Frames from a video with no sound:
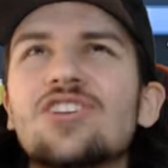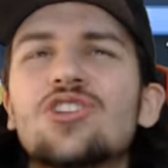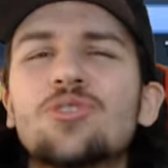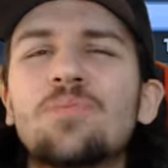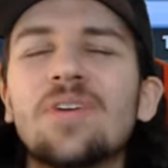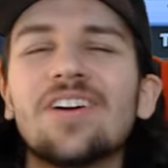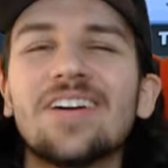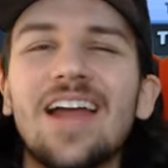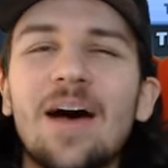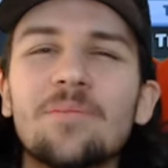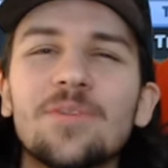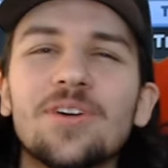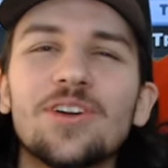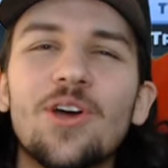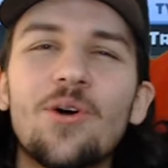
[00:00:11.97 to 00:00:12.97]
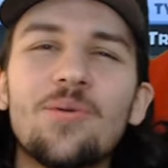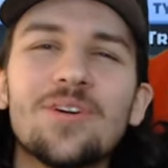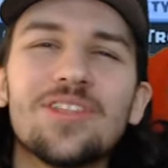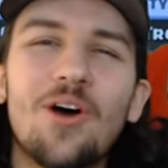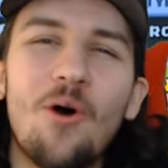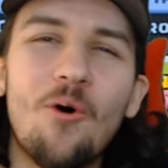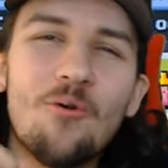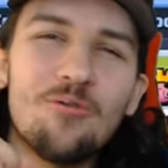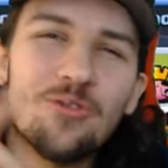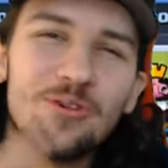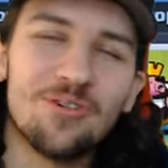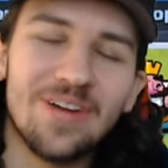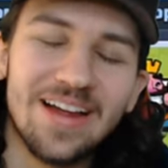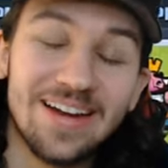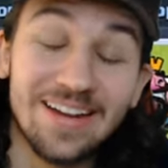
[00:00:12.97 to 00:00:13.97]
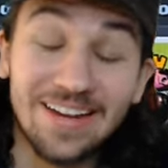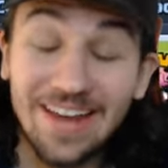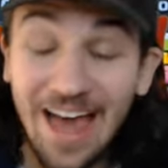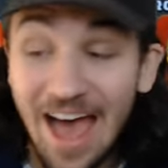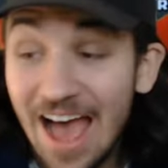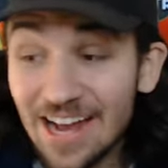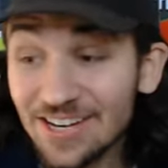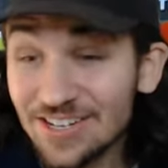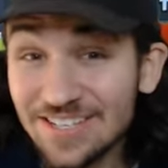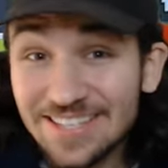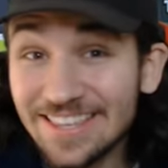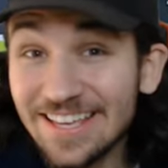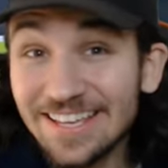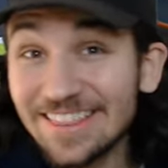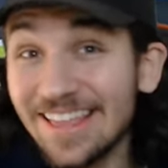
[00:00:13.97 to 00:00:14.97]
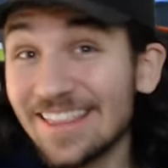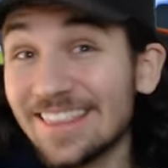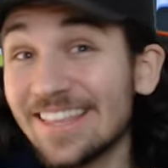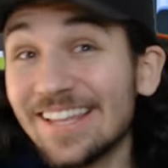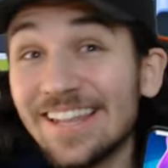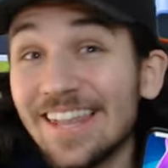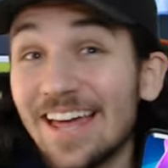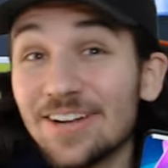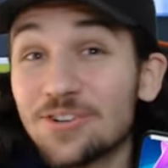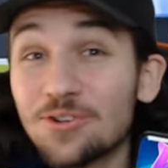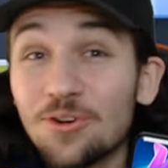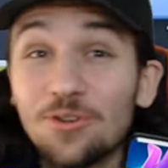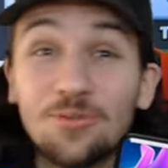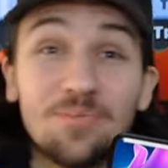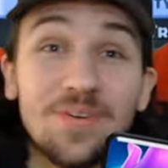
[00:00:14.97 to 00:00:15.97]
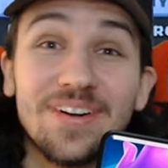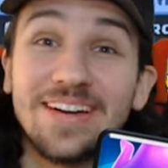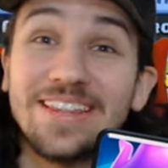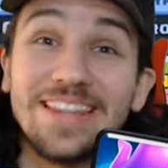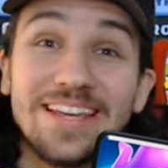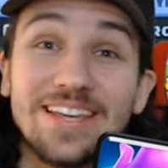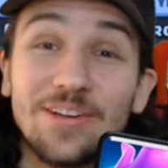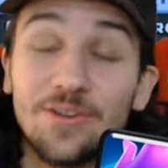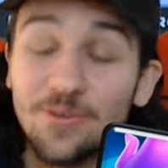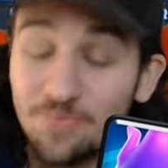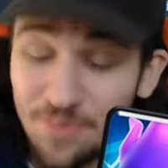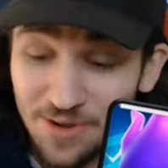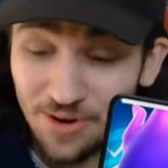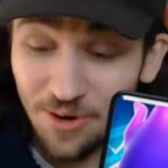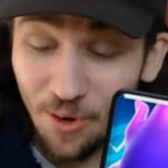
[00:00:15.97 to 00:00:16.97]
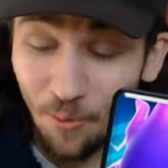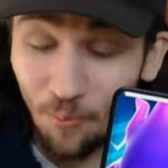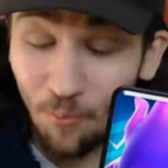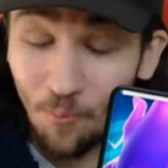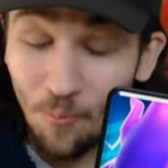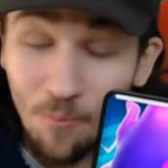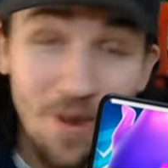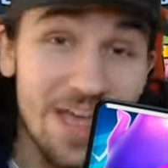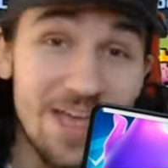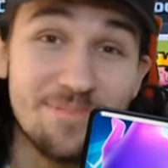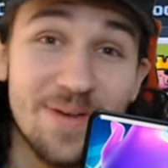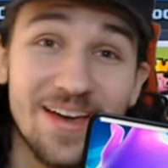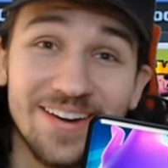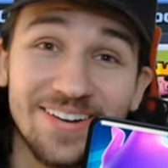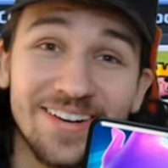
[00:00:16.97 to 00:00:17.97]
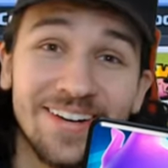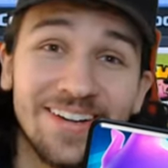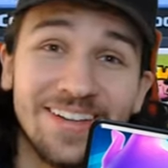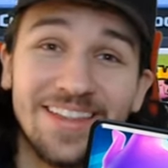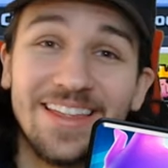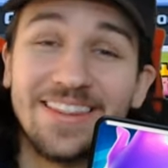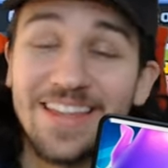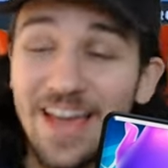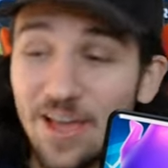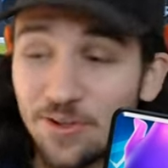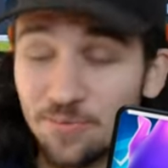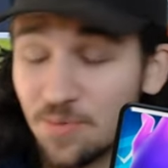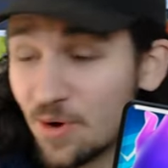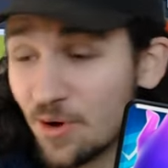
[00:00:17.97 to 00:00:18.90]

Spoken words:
Ice Spirit, I'm gonna go with overrated. I just think that the Electro Spirit and the Heal Spirit are way better than the Ice